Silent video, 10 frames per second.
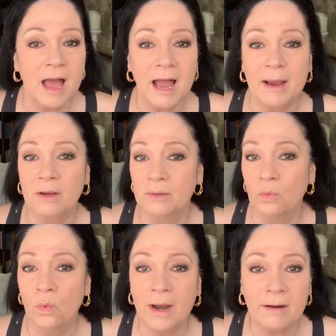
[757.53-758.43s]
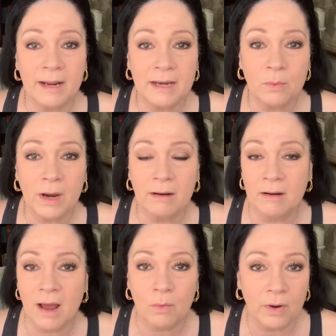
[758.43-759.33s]
I can wear it anywhere
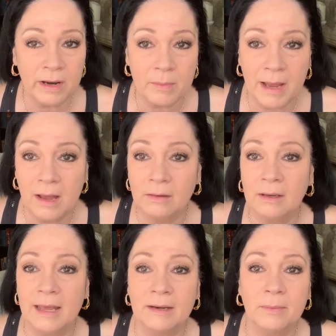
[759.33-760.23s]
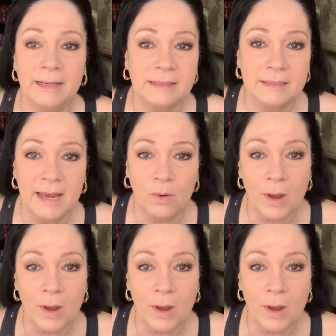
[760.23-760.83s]
and not worry about anybody saying,